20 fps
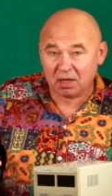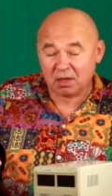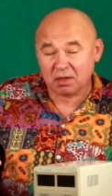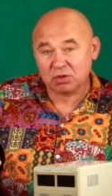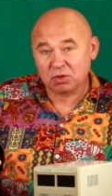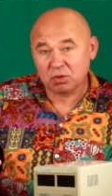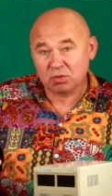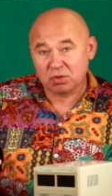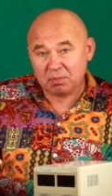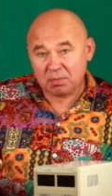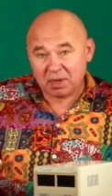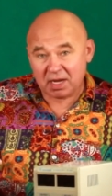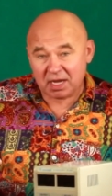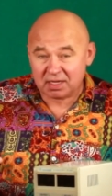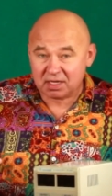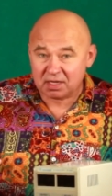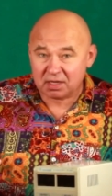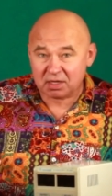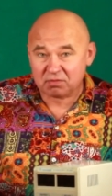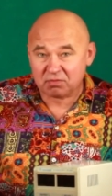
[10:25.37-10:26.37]
to remain
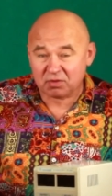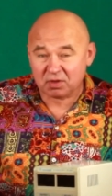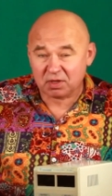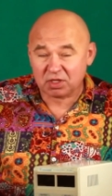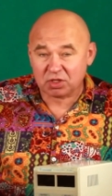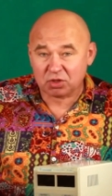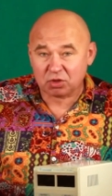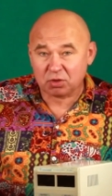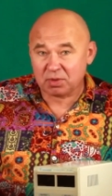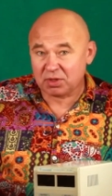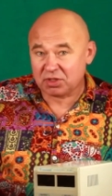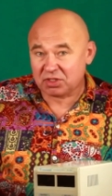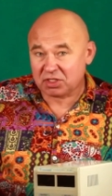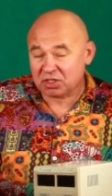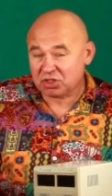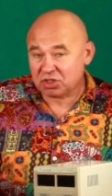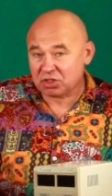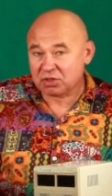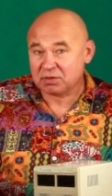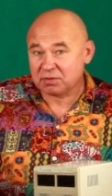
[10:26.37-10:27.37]
in a vertical
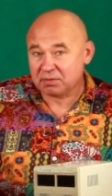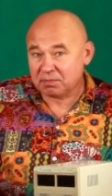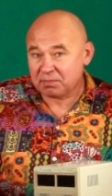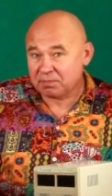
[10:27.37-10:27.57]
position.